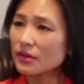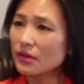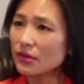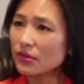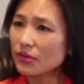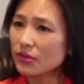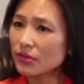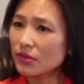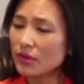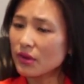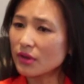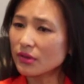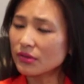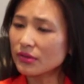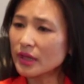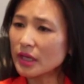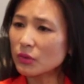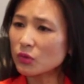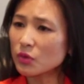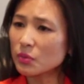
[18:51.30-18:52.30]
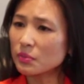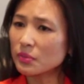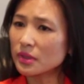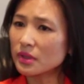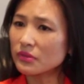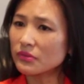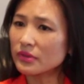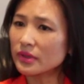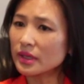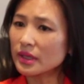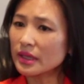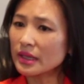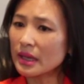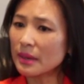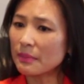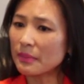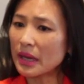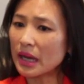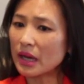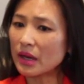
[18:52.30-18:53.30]
The third thing would be really
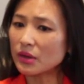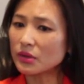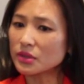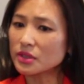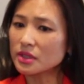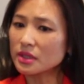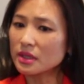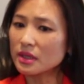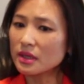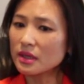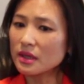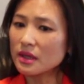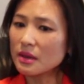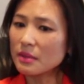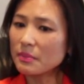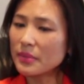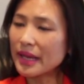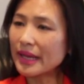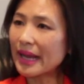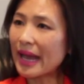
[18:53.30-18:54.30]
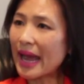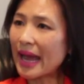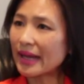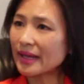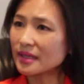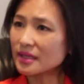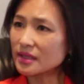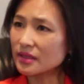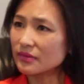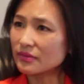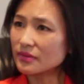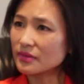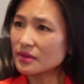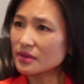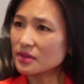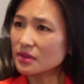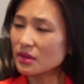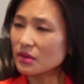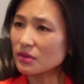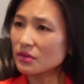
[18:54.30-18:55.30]
about being active.
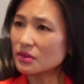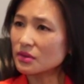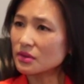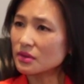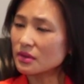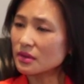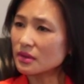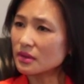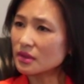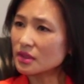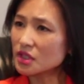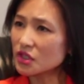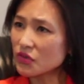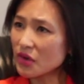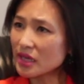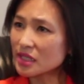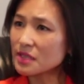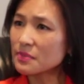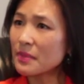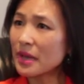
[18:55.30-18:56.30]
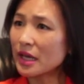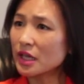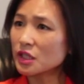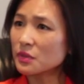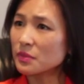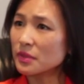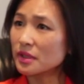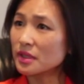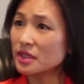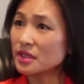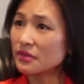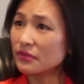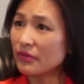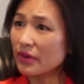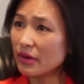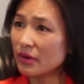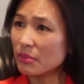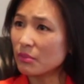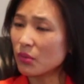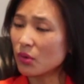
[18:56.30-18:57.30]
So stress management is
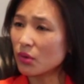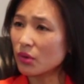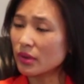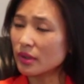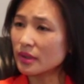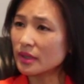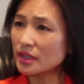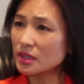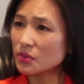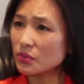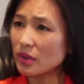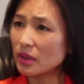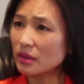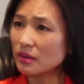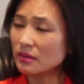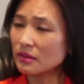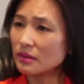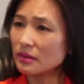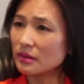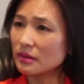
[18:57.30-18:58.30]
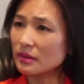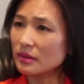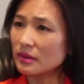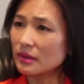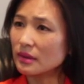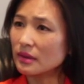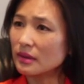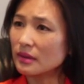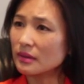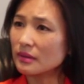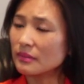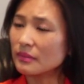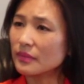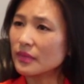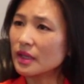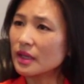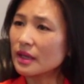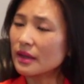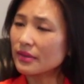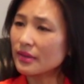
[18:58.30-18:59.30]
very important as well.
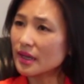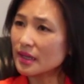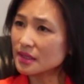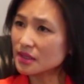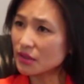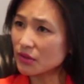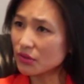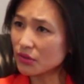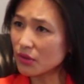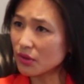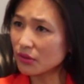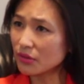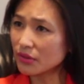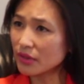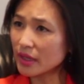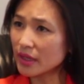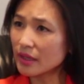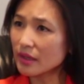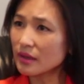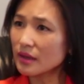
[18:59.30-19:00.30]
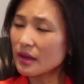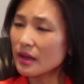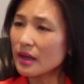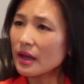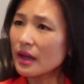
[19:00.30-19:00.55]
That's the third thing.